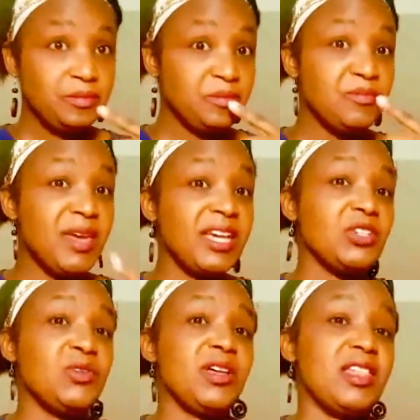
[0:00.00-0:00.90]
make
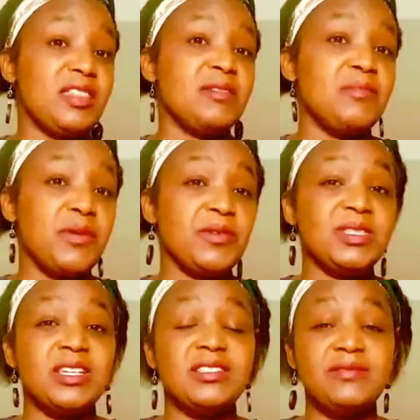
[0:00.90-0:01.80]
sure that the birth
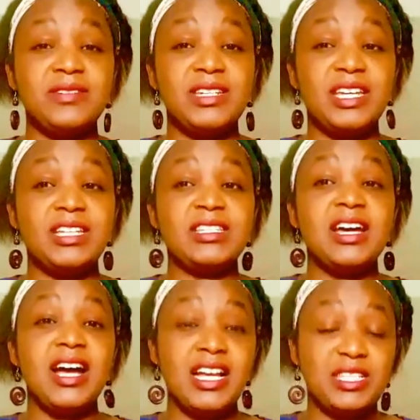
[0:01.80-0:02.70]
certificate
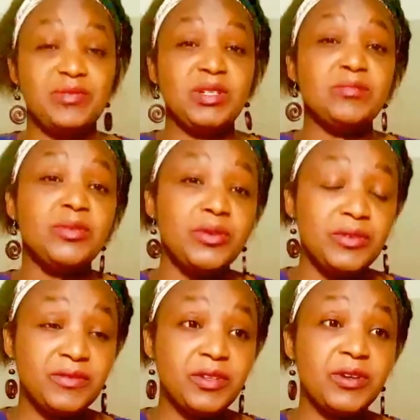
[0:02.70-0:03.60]
has been
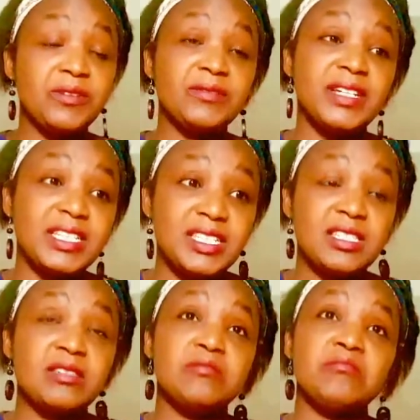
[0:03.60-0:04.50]
proved of its